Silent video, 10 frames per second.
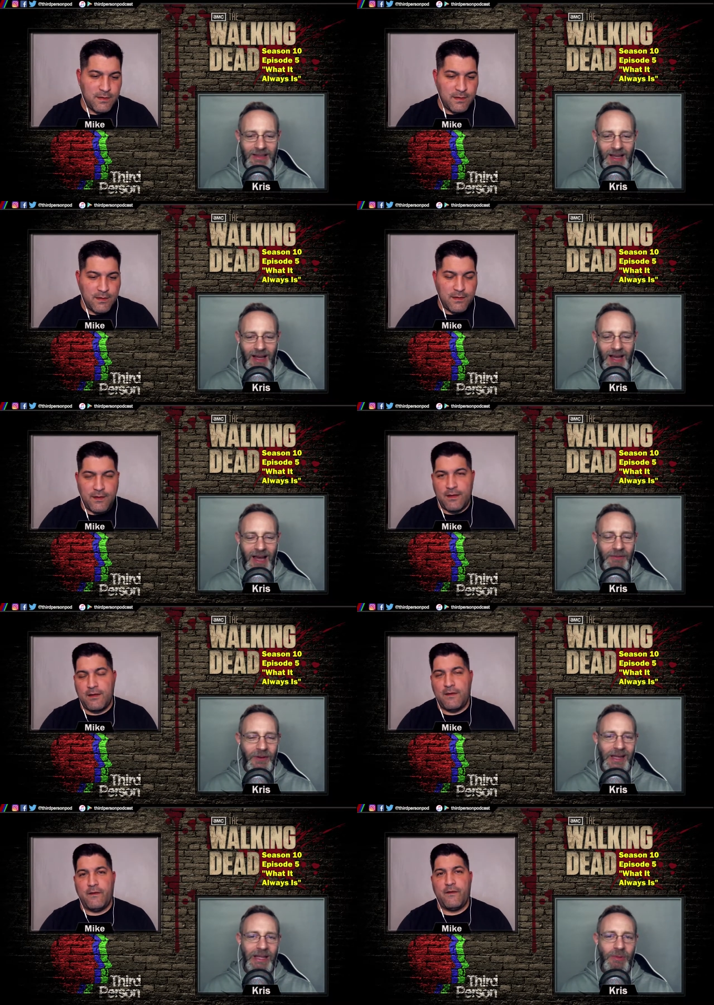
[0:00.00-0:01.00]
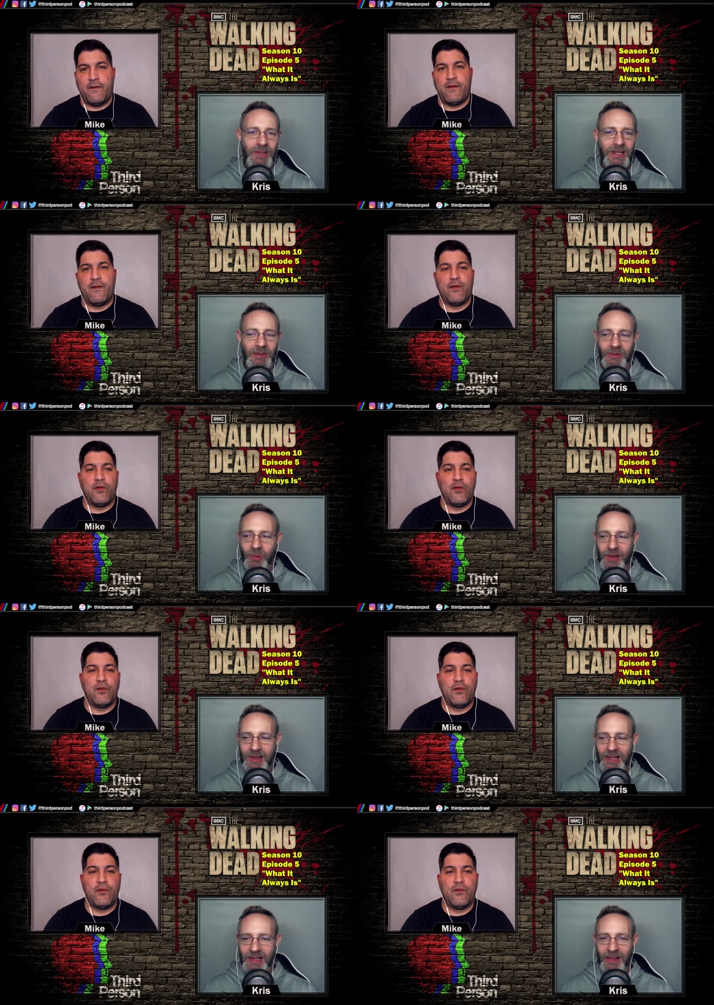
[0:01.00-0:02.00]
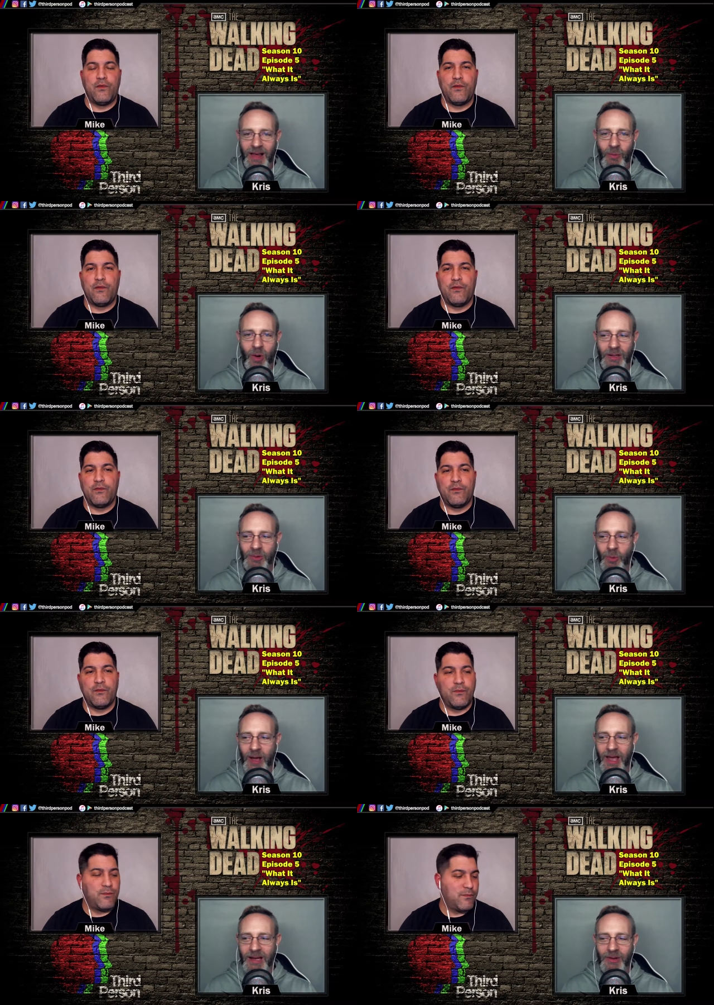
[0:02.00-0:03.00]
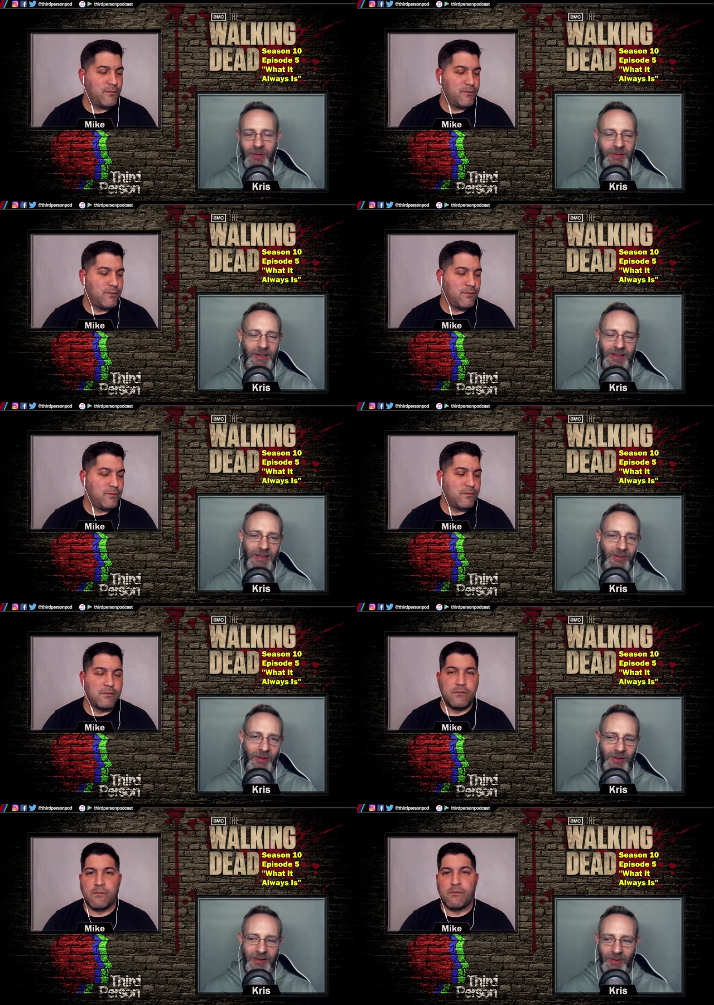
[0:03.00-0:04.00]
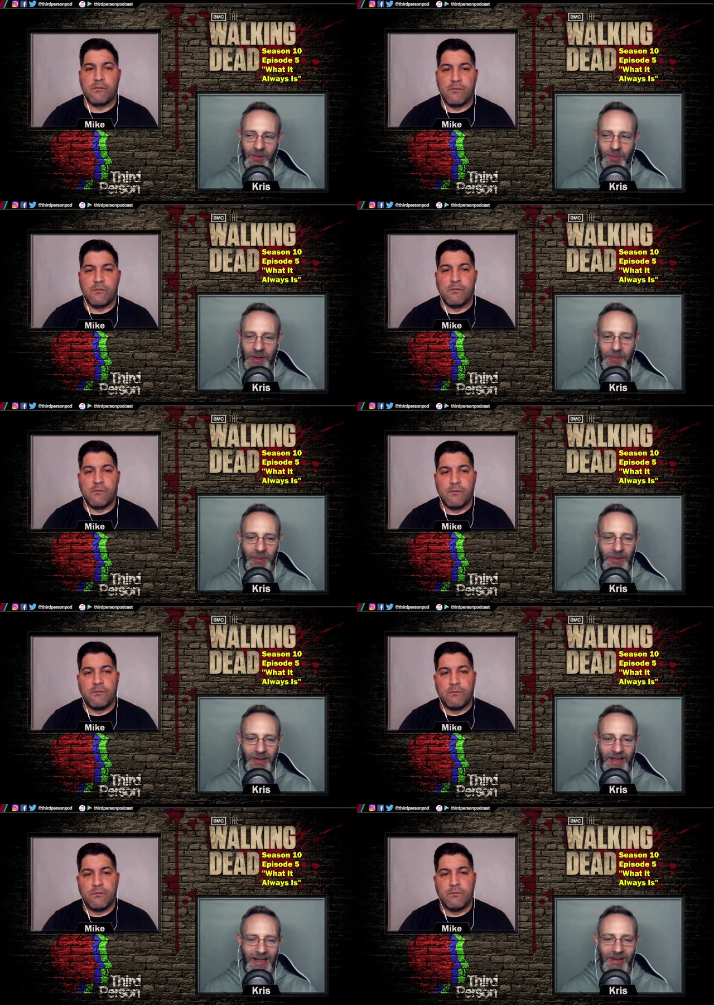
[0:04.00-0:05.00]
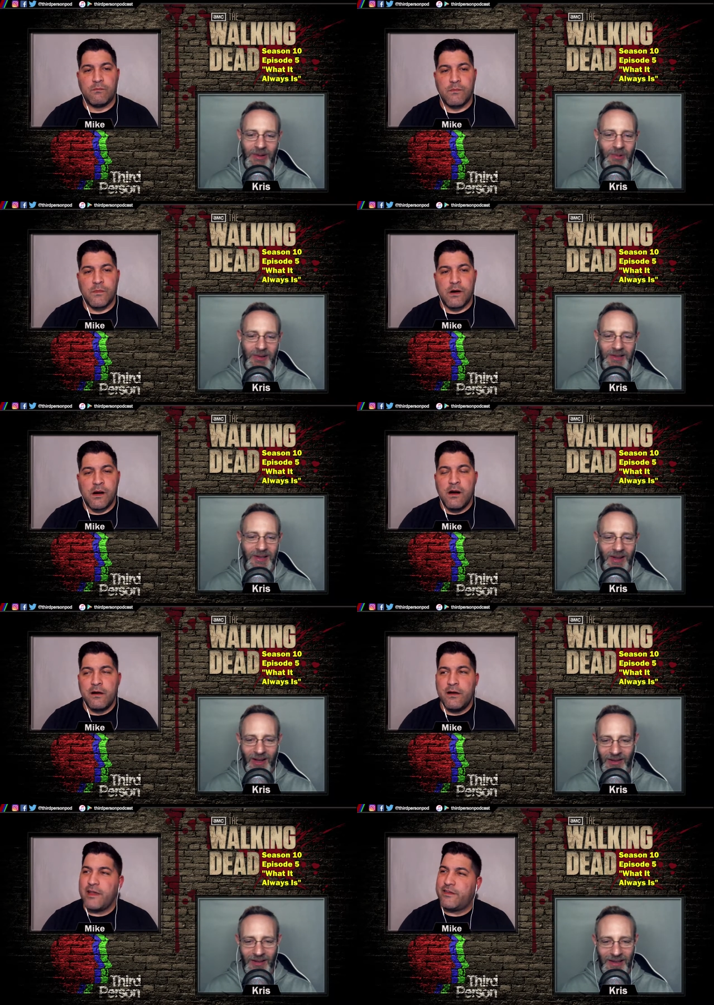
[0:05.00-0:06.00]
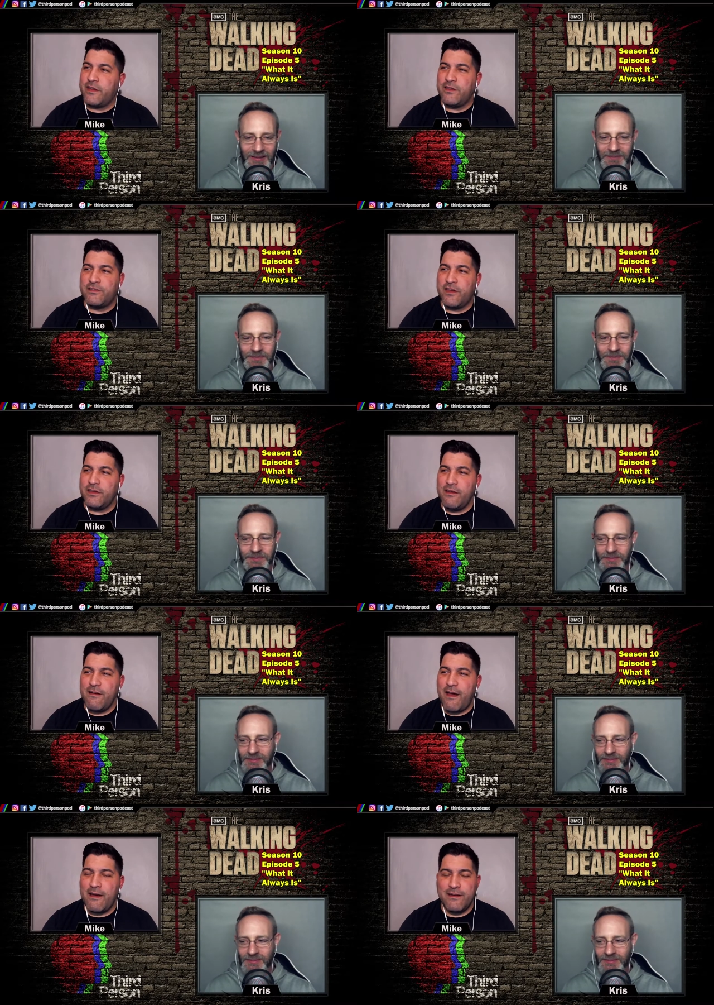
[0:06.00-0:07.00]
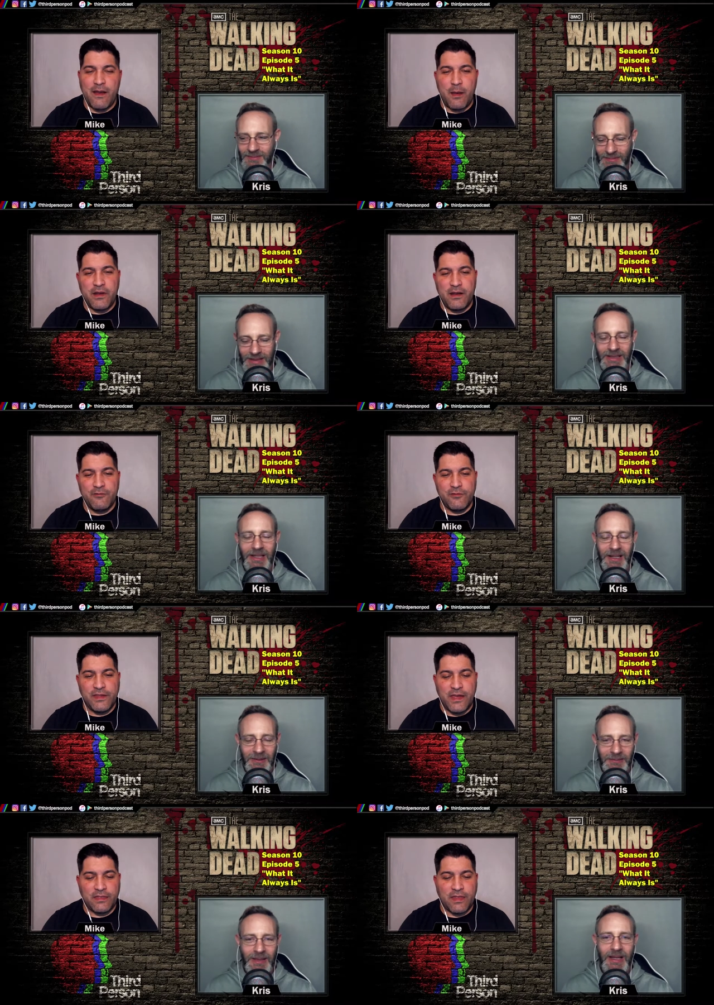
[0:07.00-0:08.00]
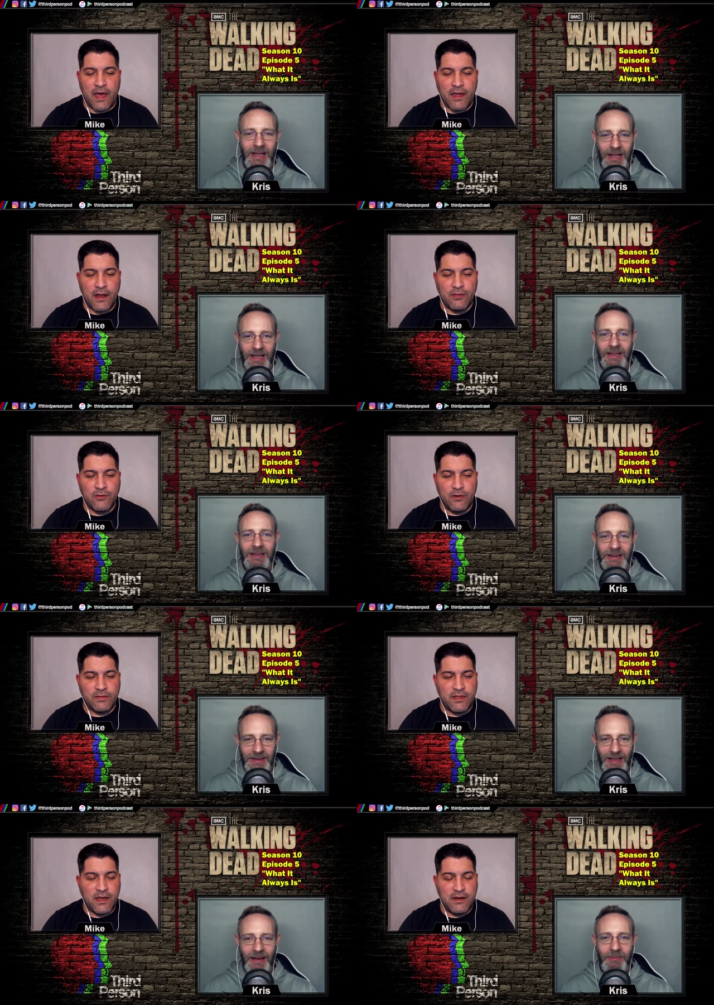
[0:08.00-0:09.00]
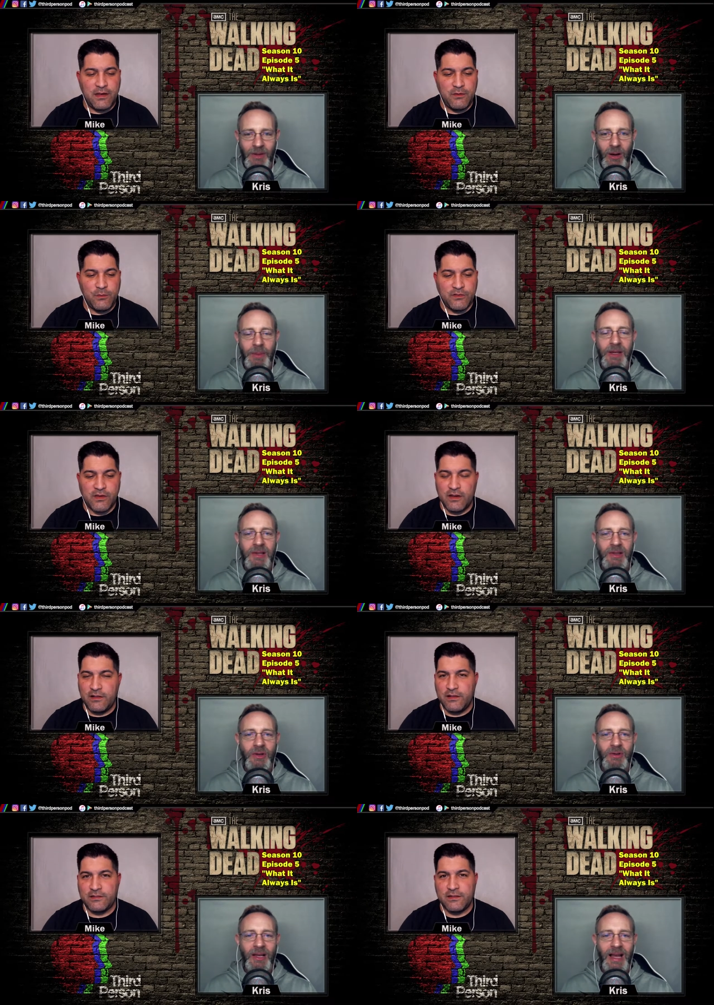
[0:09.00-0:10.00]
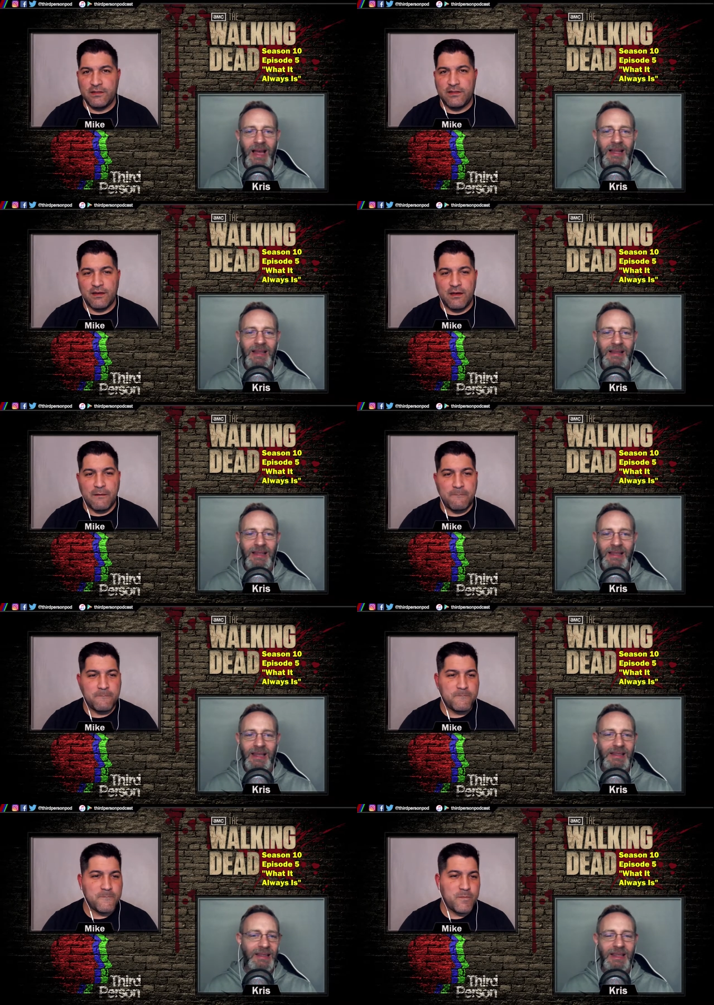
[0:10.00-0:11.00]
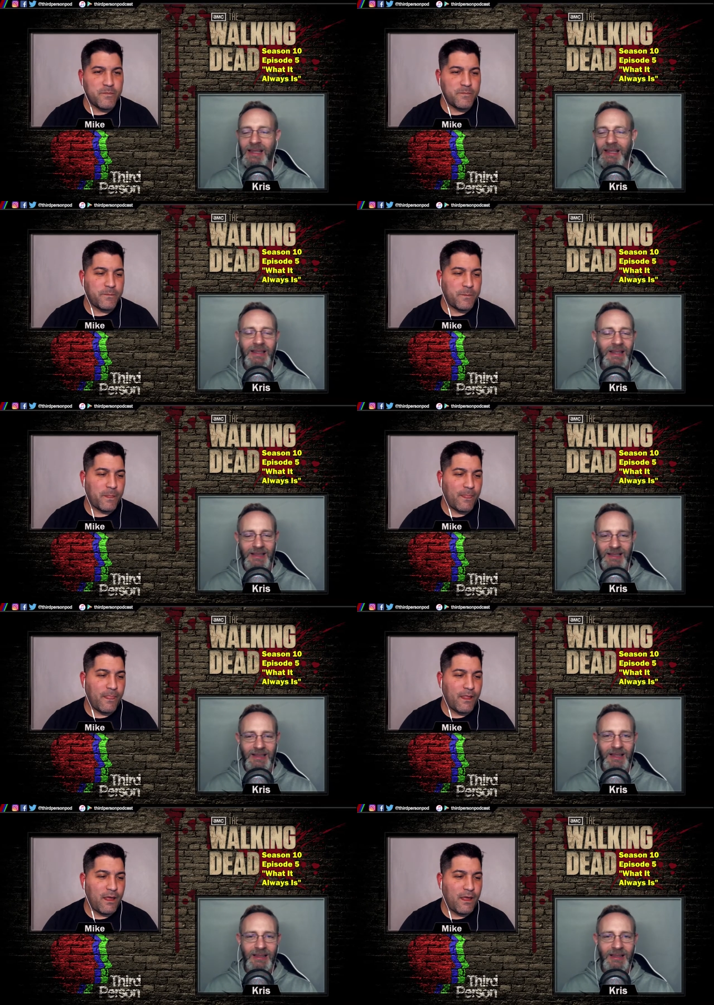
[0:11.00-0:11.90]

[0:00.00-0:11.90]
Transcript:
Speaker 1: uh, I figured he was killed once he like walked away. I knew he was going to kill those those people. Like I knew he wasn't gone. Yeah, did,
Speaker 2: like, did you? I didn't. I mean, I didn't really yeah. get that. I thought that yeah. he no, was because dude, the guy, to...
Speaker 1: the kid, the kid. Listen, the,